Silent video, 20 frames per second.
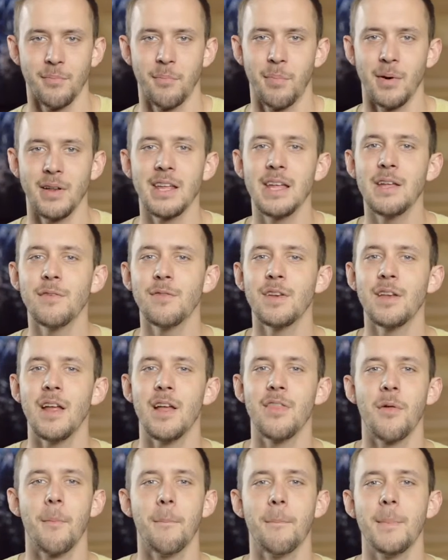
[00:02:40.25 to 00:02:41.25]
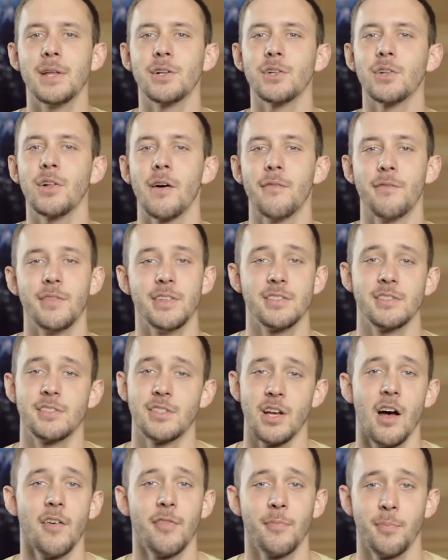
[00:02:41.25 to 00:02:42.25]
But even in the middle of this
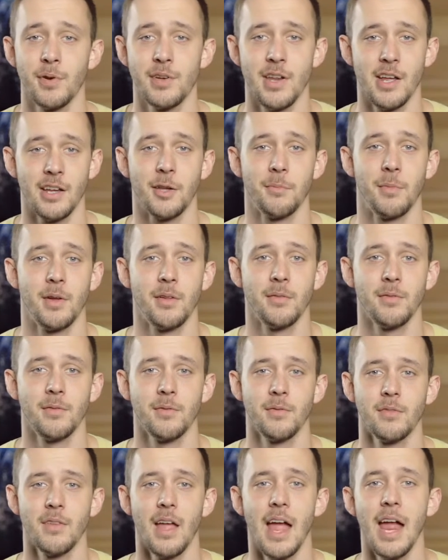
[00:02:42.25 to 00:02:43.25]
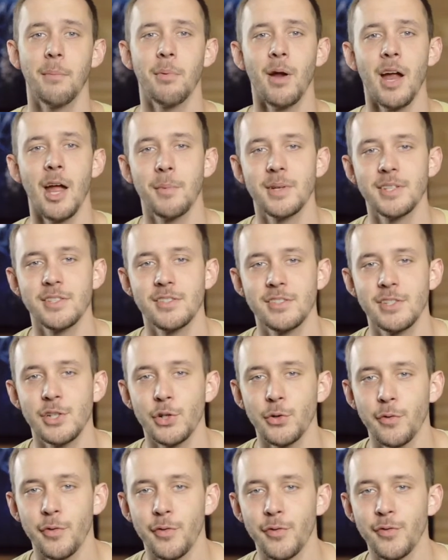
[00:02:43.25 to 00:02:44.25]
tough predicament, Abraham is
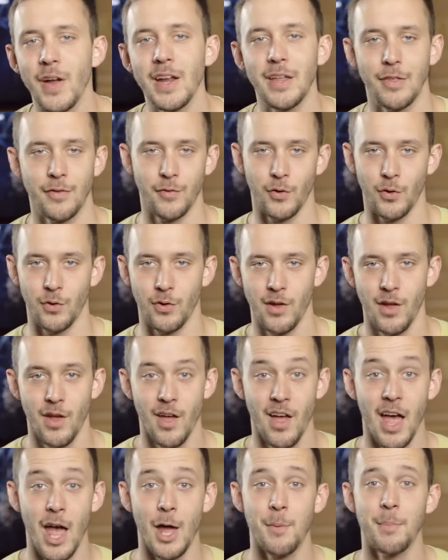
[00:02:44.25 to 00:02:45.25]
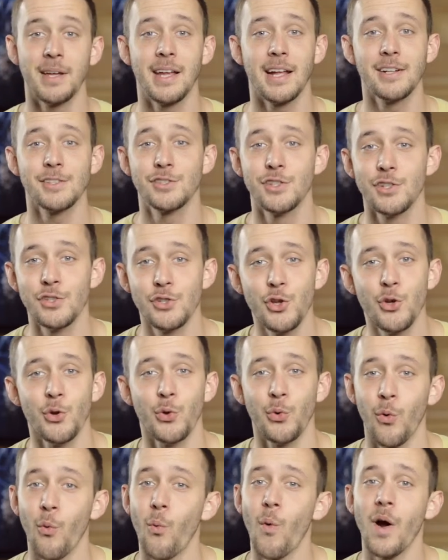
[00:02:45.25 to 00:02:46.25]
still faithful and begins to
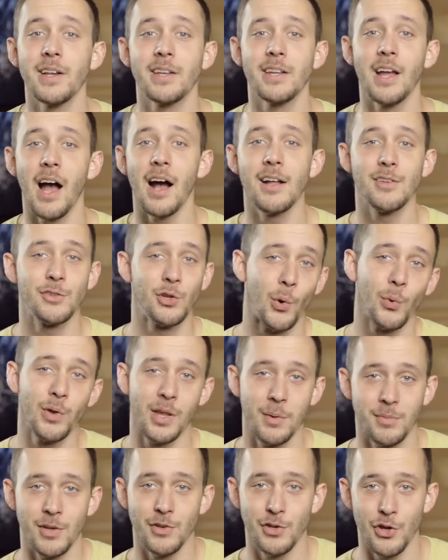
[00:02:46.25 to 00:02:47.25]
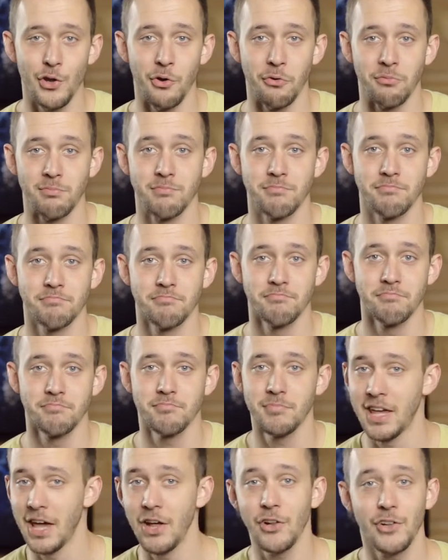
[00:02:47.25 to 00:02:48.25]
do what God told him to do,
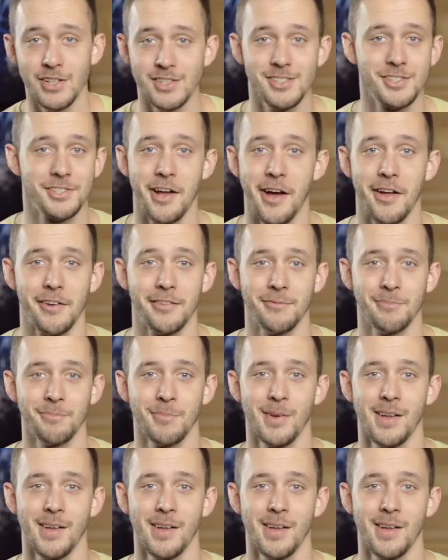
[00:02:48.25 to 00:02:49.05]
kill his son.